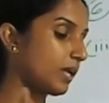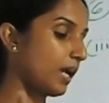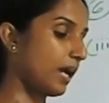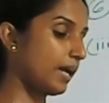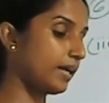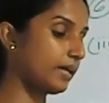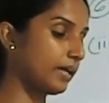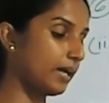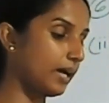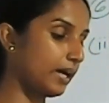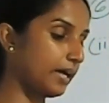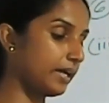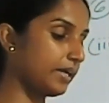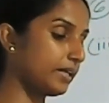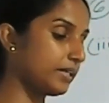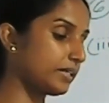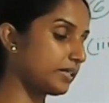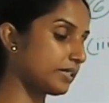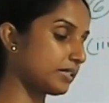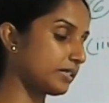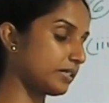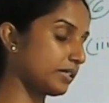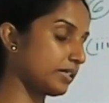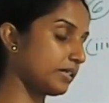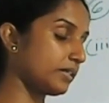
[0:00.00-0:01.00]
and
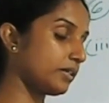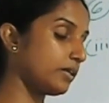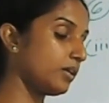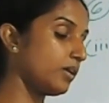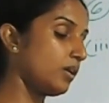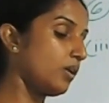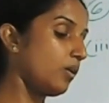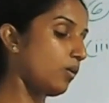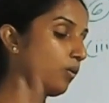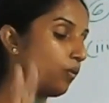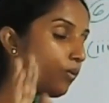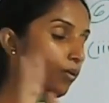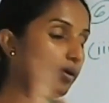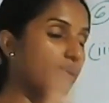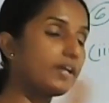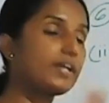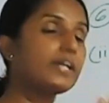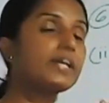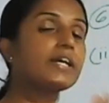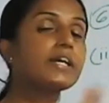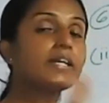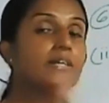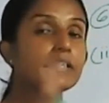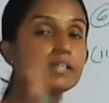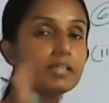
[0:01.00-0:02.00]
hydrogen.
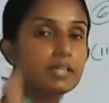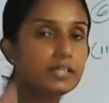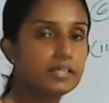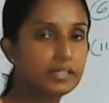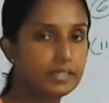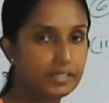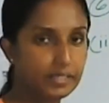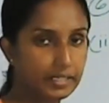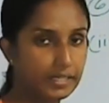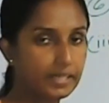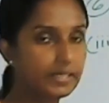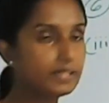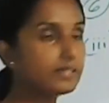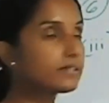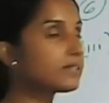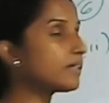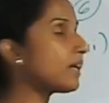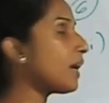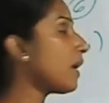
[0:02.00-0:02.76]
Only it contains